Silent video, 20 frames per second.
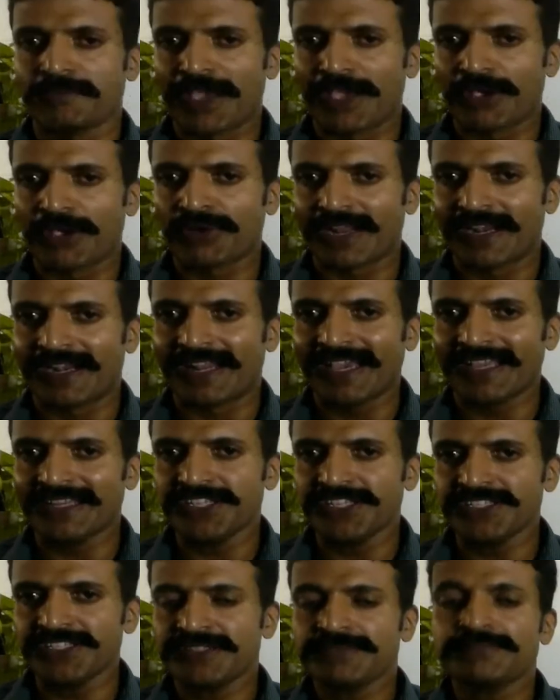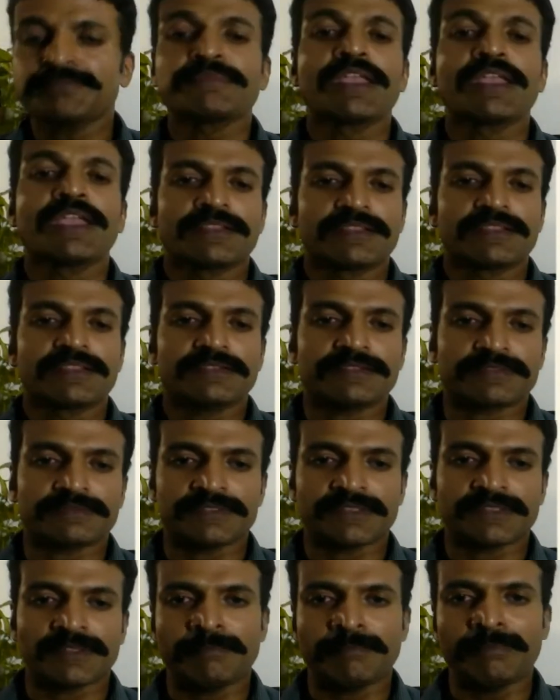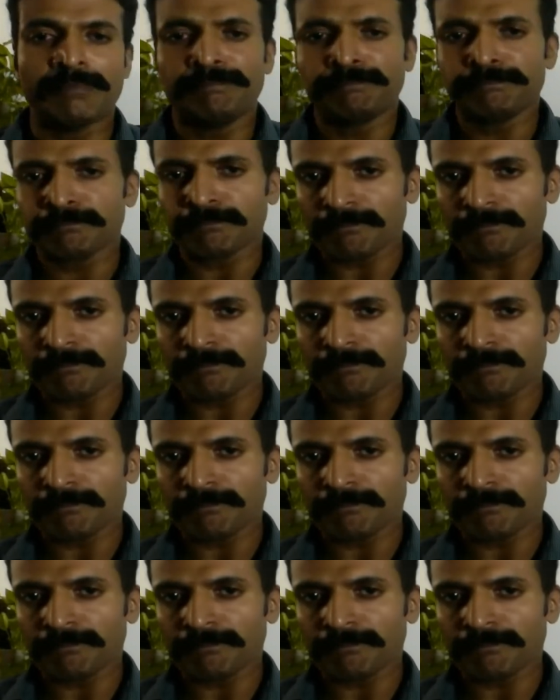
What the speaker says: myocarditis, the,